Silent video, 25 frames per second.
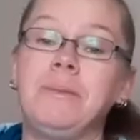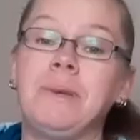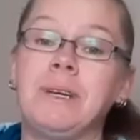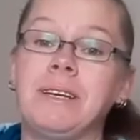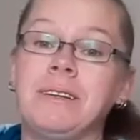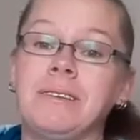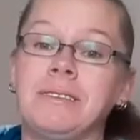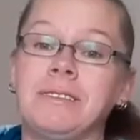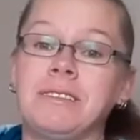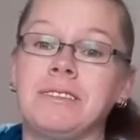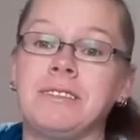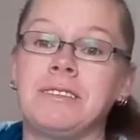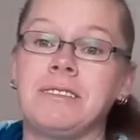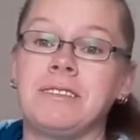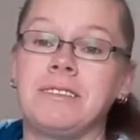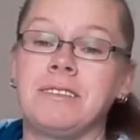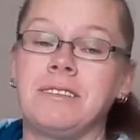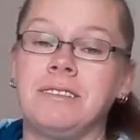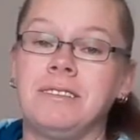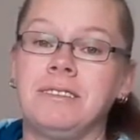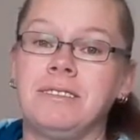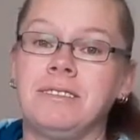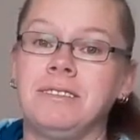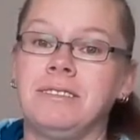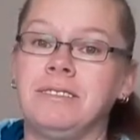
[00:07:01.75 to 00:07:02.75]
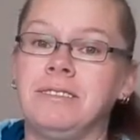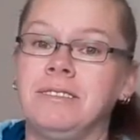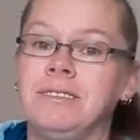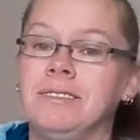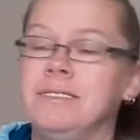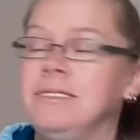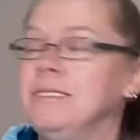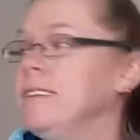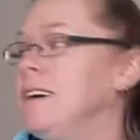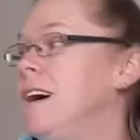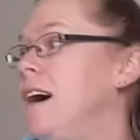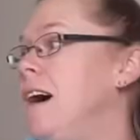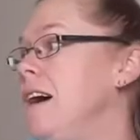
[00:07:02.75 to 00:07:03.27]
because
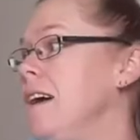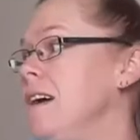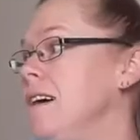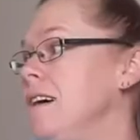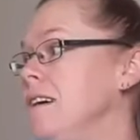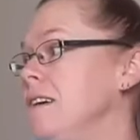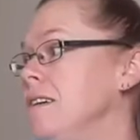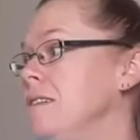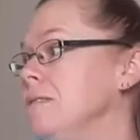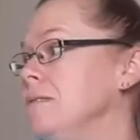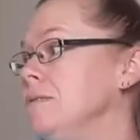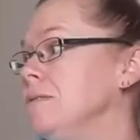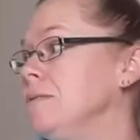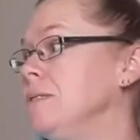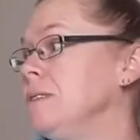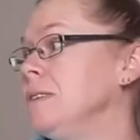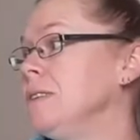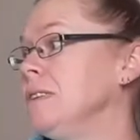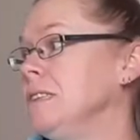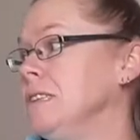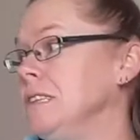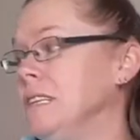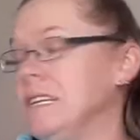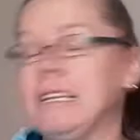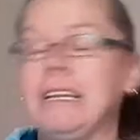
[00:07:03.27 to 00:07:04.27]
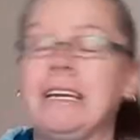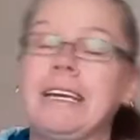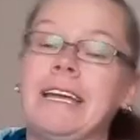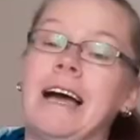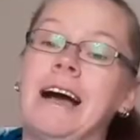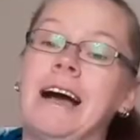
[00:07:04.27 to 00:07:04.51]
I have nearly